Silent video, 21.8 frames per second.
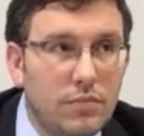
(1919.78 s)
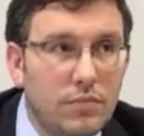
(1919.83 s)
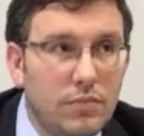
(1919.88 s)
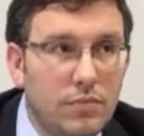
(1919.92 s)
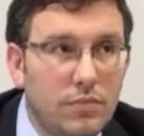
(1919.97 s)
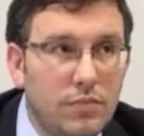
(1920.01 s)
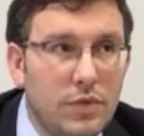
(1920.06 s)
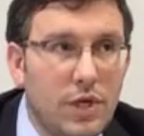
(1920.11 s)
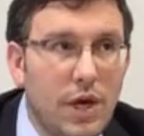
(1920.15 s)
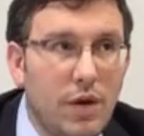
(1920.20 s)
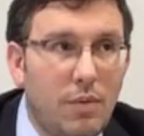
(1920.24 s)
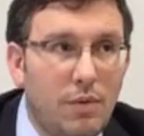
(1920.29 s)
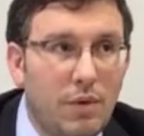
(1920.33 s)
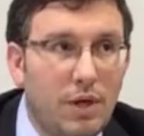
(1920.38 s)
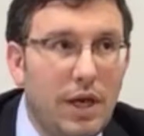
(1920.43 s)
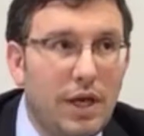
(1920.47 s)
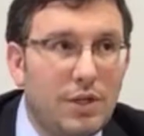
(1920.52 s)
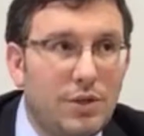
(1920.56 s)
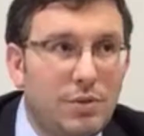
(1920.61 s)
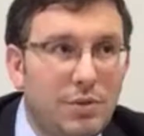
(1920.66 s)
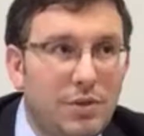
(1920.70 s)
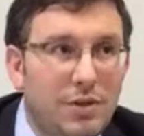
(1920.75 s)
Yeah, we'll
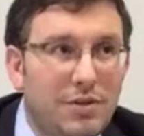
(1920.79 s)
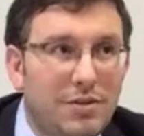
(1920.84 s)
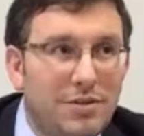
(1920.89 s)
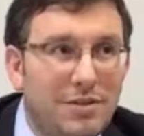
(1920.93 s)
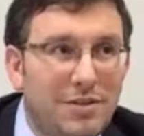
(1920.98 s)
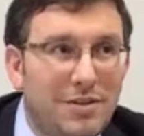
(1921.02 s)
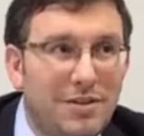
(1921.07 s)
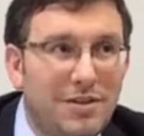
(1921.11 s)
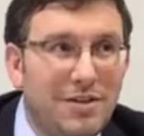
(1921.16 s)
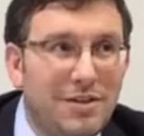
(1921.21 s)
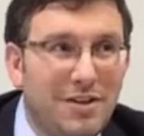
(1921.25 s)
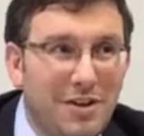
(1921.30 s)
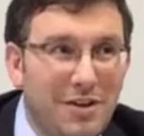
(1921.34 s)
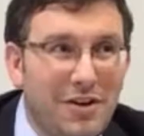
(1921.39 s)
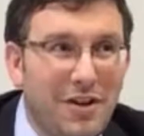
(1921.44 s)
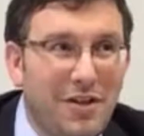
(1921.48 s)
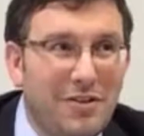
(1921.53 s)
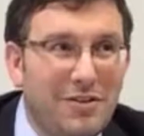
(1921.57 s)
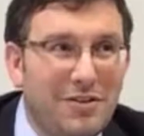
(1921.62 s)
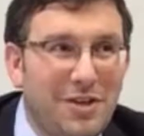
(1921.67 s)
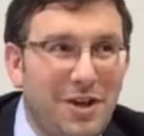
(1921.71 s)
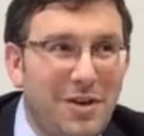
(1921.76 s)
get to it
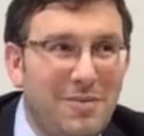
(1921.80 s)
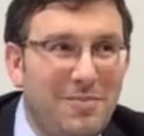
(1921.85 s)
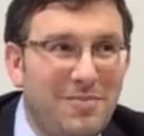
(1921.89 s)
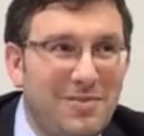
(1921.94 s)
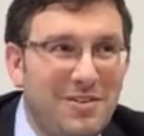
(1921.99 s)
another time.